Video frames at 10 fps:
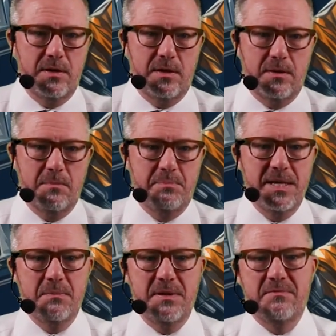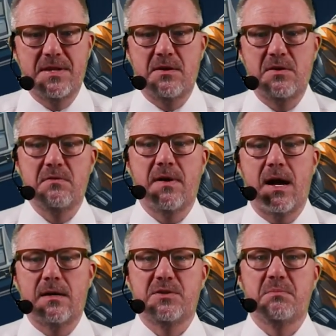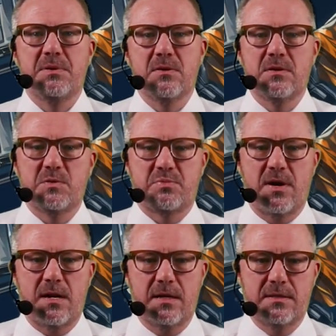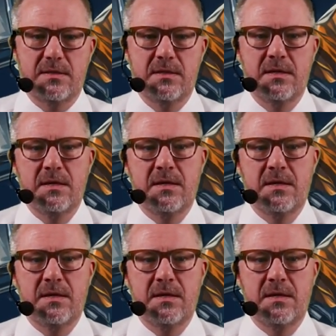B2B vendor you've hired to build this product.